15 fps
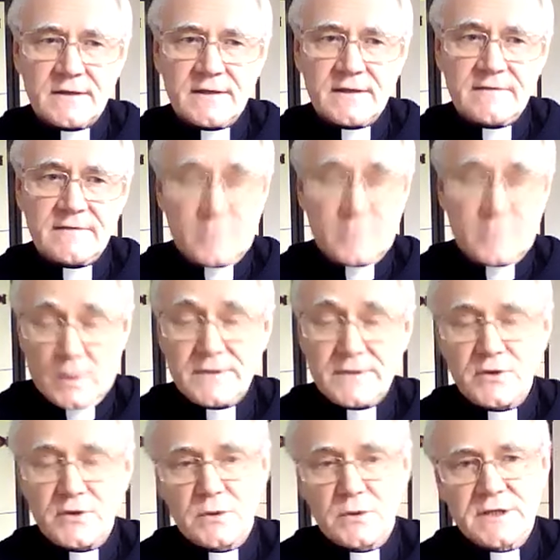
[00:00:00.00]
I've one
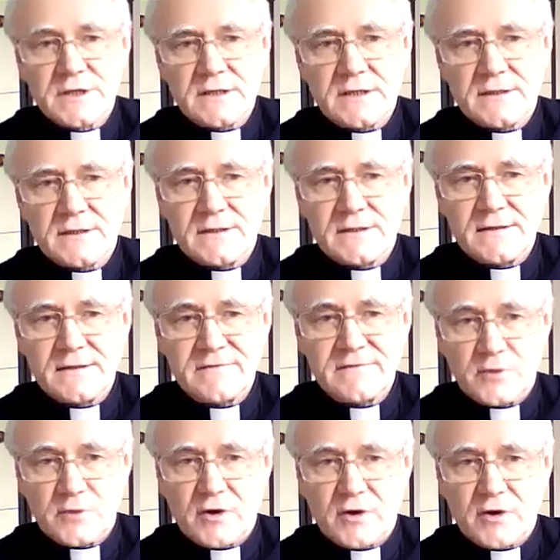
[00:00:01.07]
daughter and
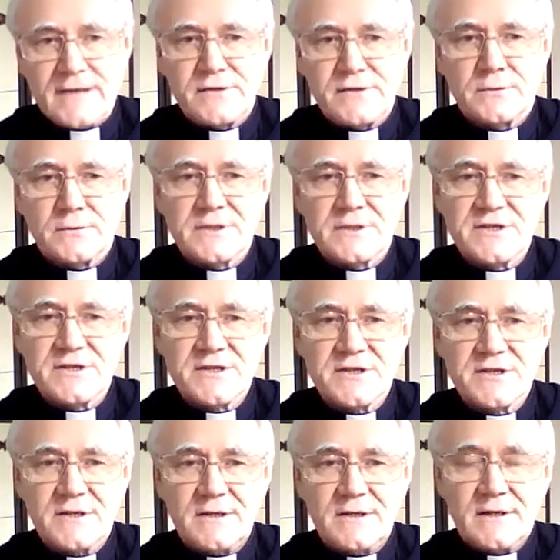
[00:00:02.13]
four granddaughters,
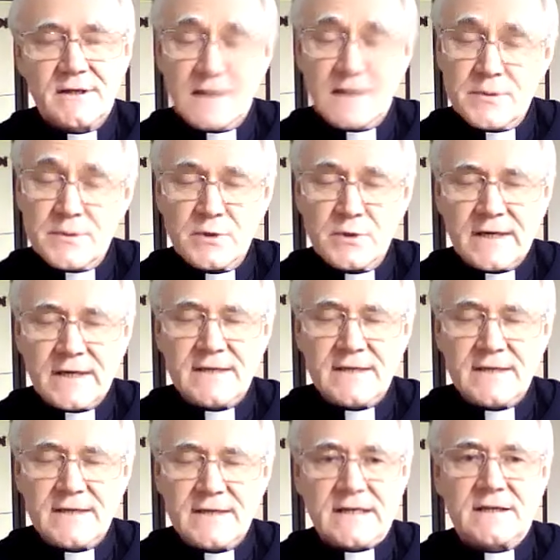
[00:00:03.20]
and I was ordained
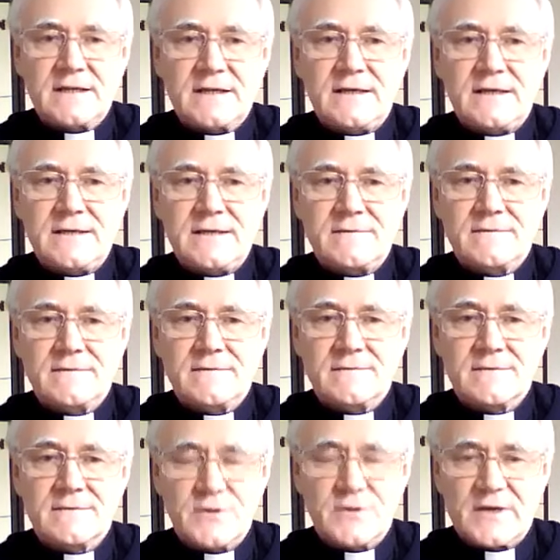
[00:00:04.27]
a deacon in
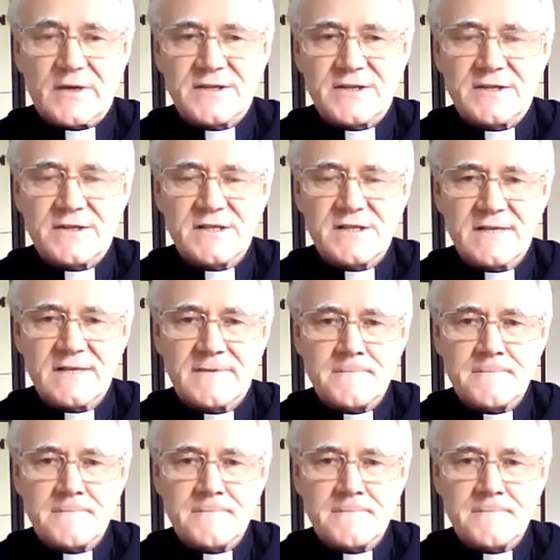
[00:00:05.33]
2007.